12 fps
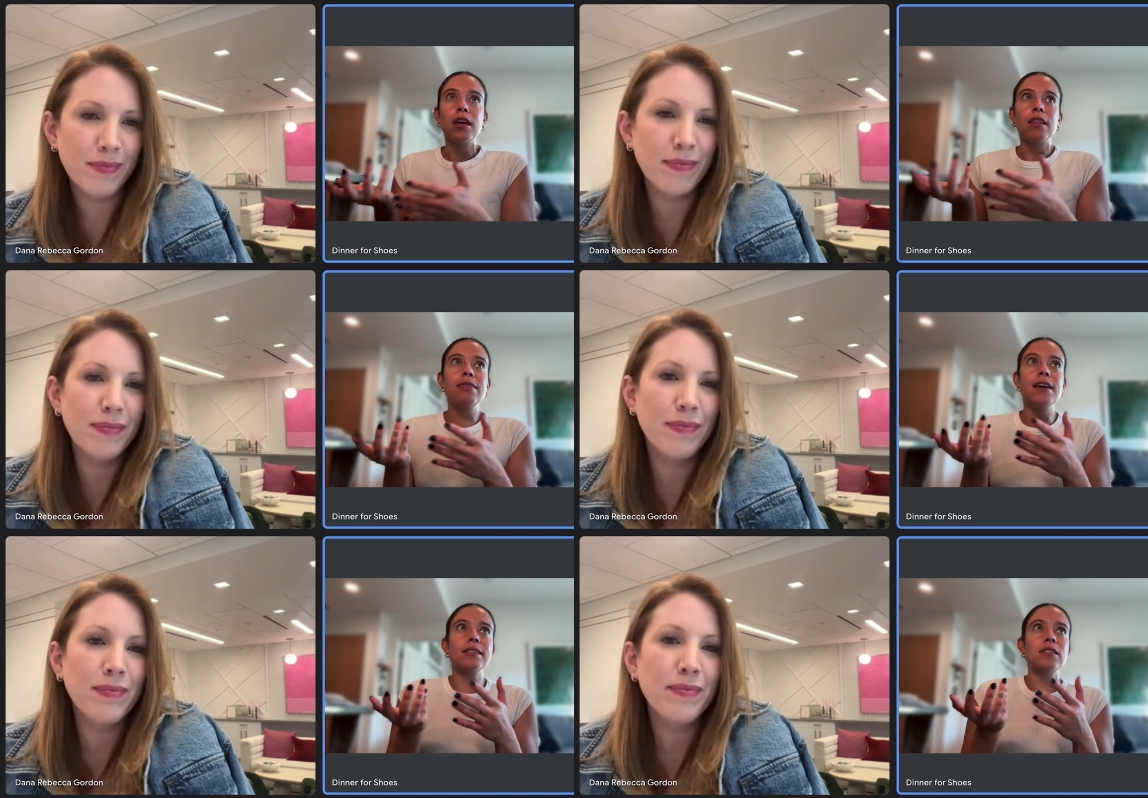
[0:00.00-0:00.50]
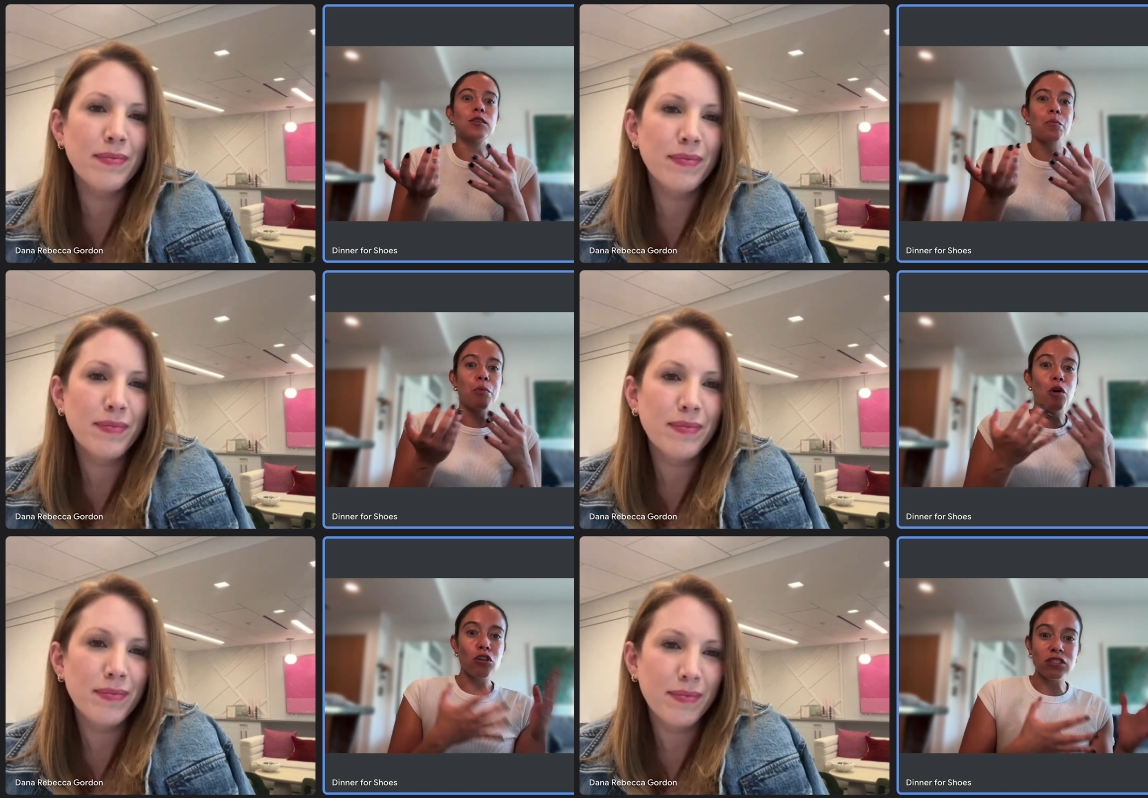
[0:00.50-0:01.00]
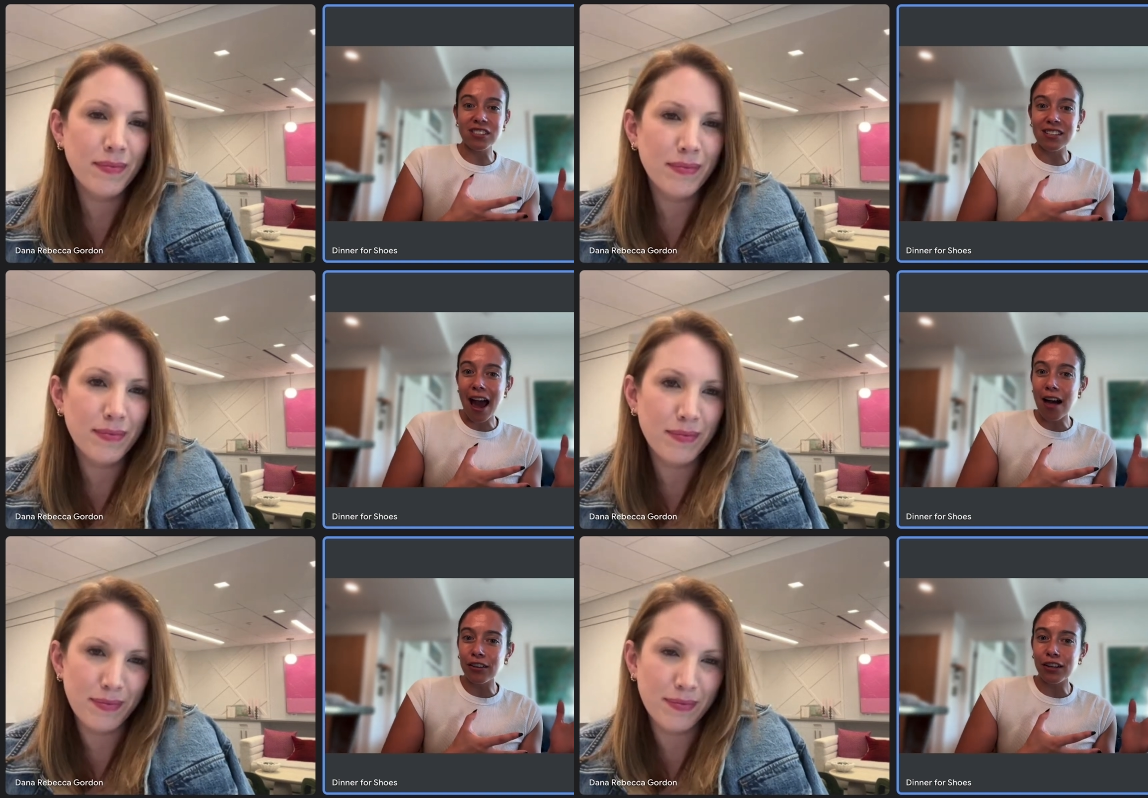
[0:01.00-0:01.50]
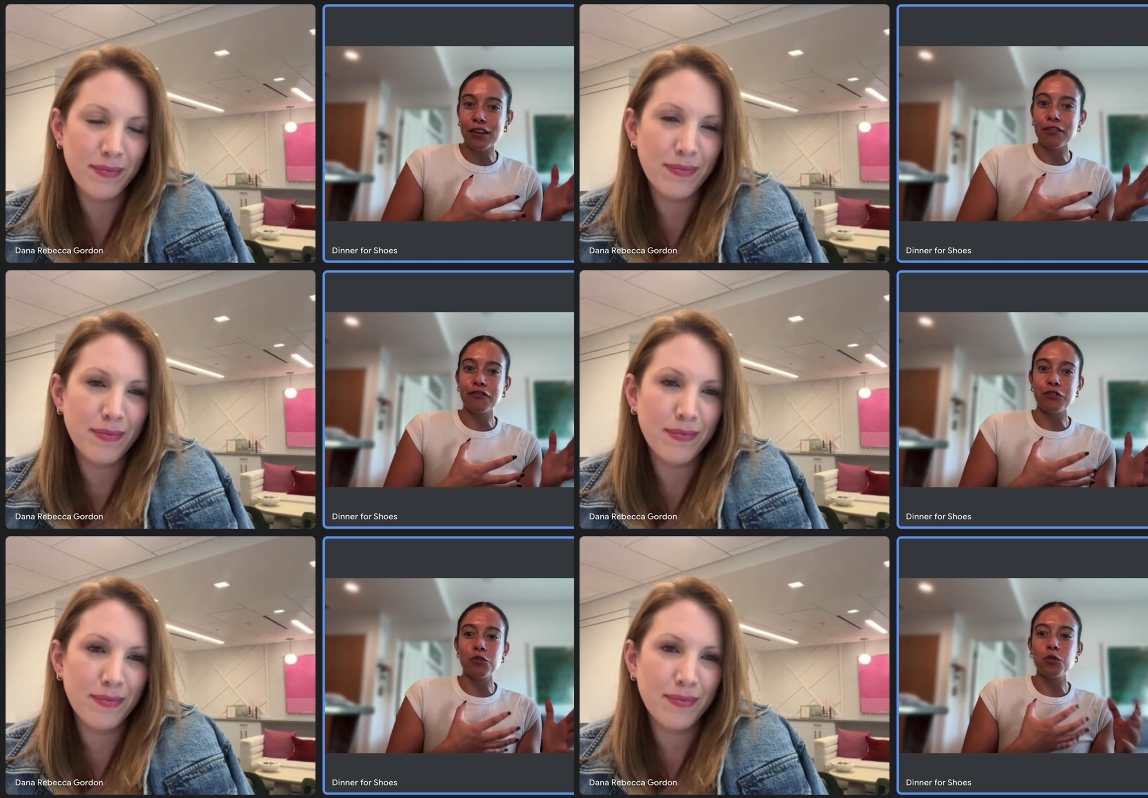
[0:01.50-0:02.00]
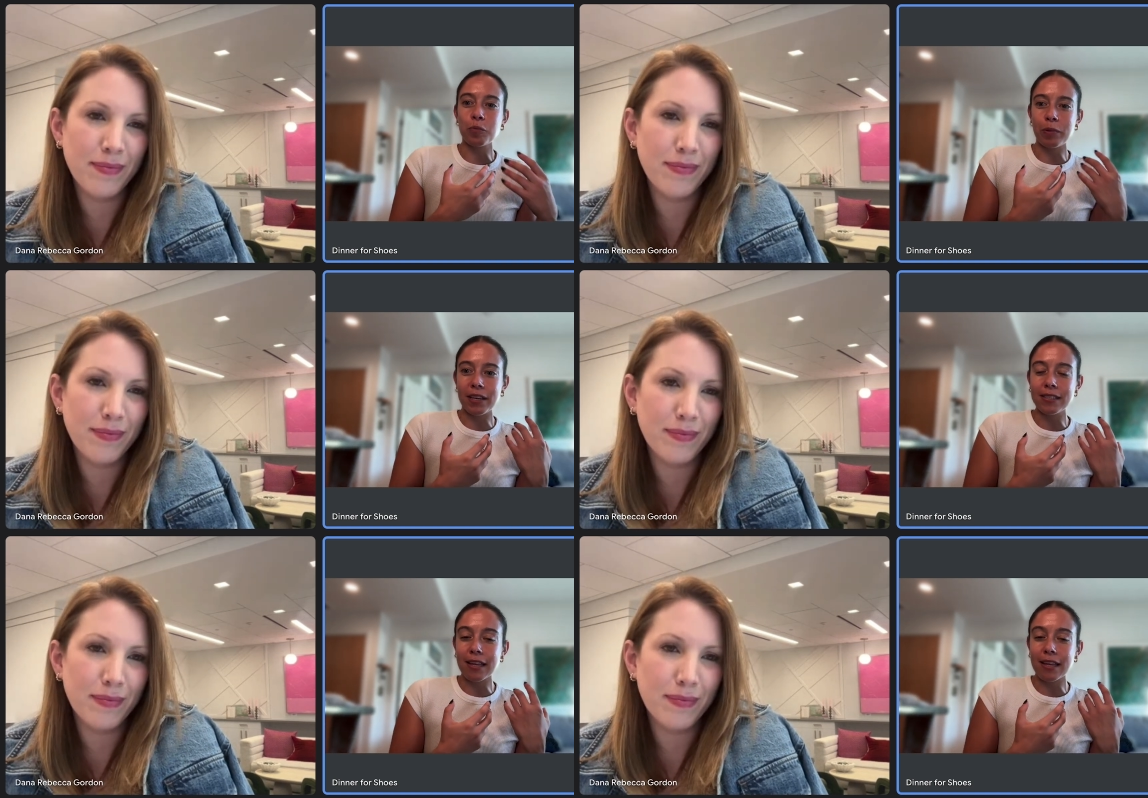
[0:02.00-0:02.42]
Speaker 1: this personality infused piece